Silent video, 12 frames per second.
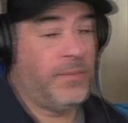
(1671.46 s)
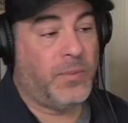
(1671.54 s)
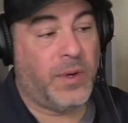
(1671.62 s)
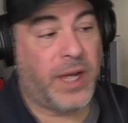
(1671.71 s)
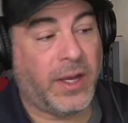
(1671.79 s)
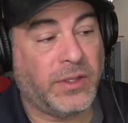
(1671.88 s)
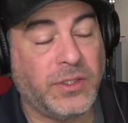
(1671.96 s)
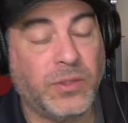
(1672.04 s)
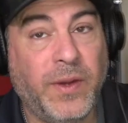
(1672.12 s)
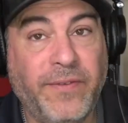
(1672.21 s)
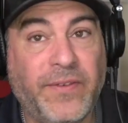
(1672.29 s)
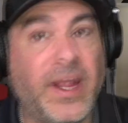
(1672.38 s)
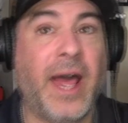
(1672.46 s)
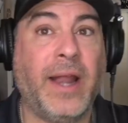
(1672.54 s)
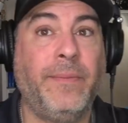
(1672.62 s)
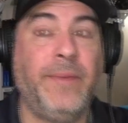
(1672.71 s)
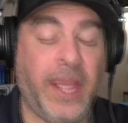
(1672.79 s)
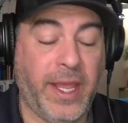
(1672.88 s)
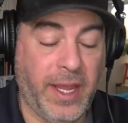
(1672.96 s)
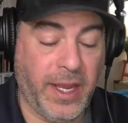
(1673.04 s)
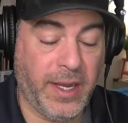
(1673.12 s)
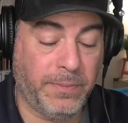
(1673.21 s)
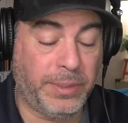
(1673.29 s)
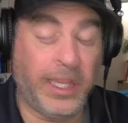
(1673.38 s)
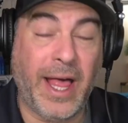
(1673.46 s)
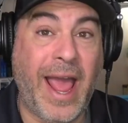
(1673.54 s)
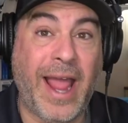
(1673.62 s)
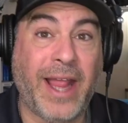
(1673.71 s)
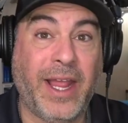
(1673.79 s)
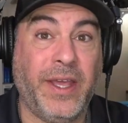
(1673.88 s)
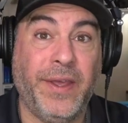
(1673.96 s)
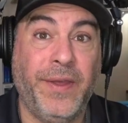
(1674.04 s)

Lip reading: What else? We've got them in black.